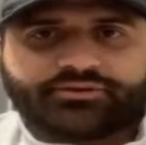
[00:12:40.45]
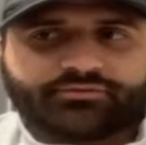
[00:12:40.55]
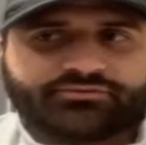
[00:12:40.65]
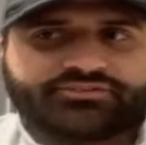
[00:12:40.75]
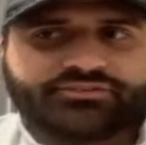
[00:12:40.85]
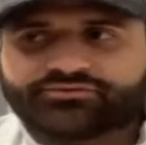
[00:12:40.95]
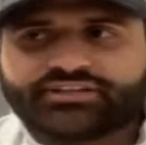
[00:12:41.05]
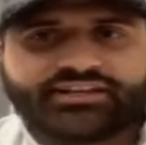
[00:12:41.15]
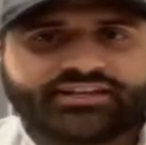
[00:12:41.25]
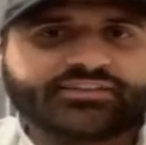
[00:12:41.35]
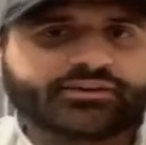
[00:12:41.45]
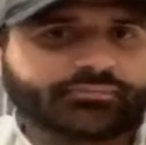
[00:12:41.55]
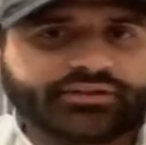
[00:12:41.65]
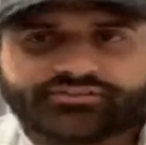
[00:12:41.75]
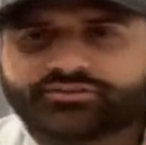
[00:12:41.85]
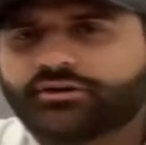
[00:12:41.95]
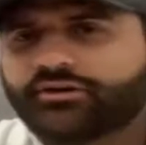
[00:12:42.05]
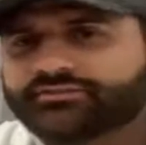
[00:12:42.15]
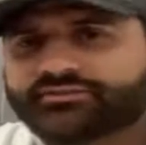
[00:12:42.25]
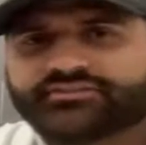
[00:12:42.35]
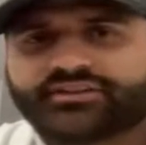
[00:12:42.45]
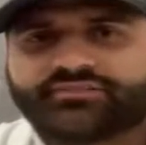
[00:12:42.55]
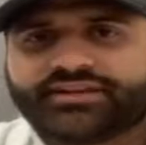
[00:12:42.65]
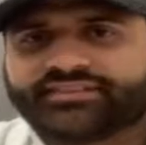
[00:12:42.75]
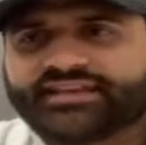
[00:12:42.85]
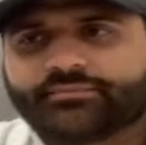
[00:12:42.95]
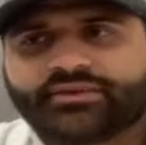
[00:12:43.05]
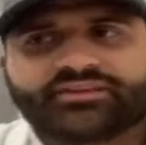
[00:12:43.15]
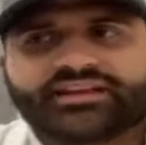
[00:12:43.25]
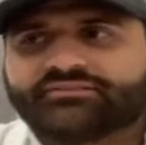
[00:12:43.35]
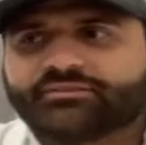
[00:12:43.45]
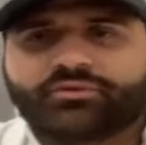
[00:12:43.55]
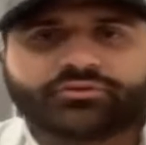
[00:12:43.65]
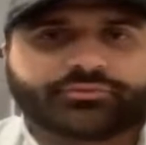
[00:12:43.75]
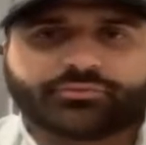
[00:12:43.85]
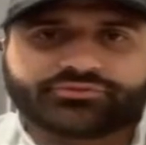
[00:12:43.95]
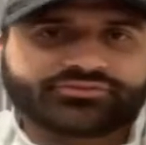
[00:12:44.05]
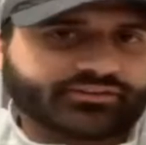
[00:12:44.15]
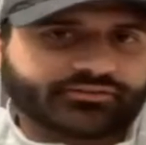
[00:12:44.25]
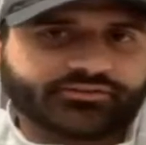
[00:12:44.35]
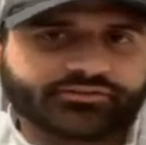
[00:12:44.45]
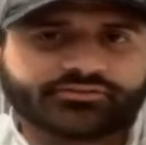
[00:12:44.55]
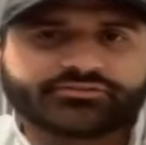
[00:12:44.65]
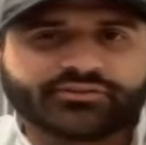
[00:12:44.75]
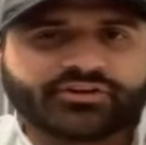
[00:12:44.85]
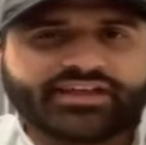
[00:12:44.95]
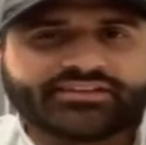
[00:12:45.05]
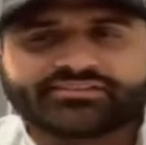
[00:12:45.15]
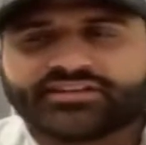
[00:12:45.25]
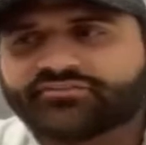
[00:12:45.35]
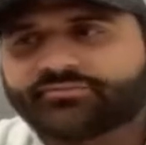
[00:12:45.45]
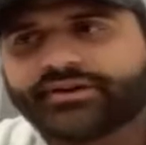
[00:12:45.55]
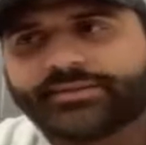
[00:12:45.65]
still sending in their blitz calls and stuff like that, maybe having multiple signalers and all that stuff. But